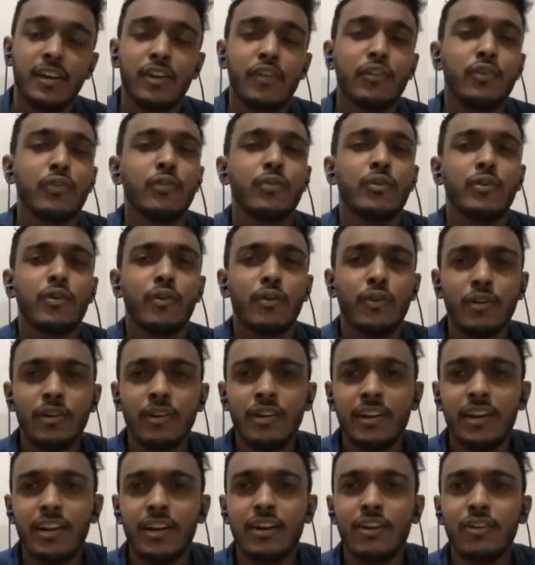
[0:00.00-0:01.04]
You
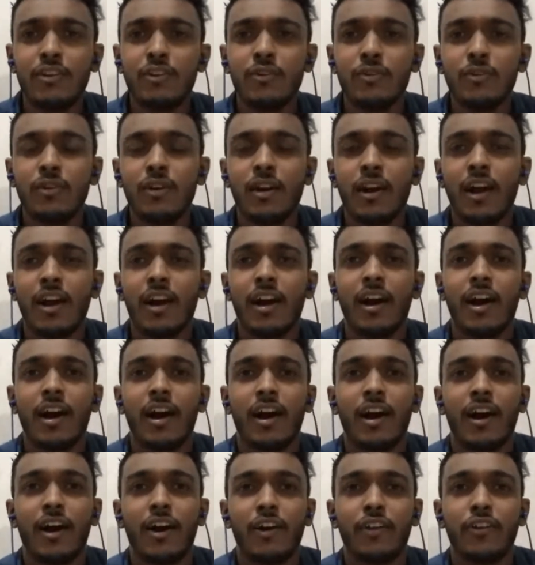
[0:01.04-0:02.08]
don't need to
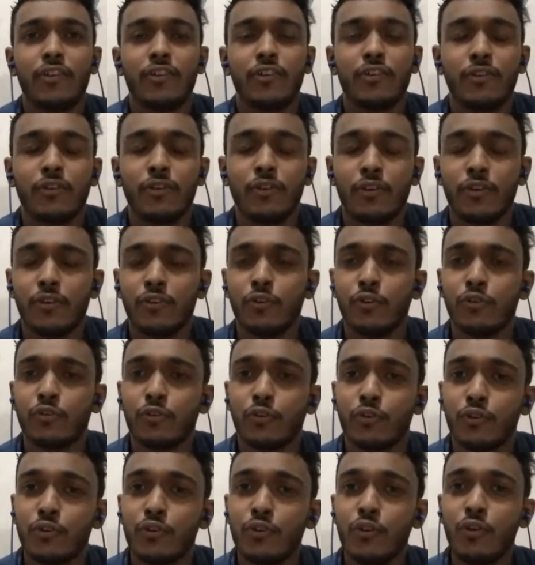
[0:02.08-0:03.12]
you
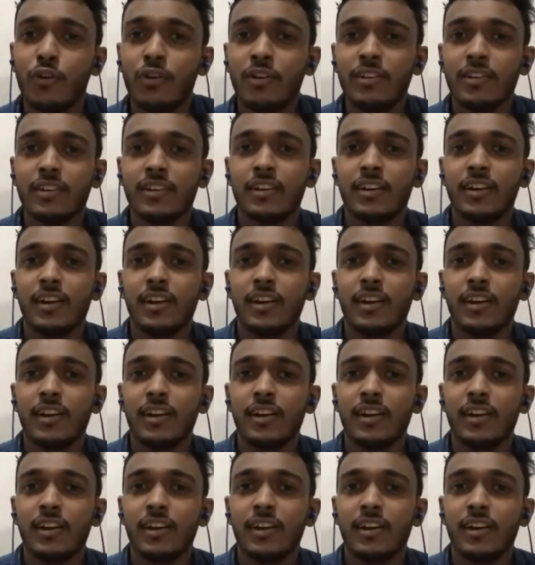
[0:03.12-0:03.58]
should not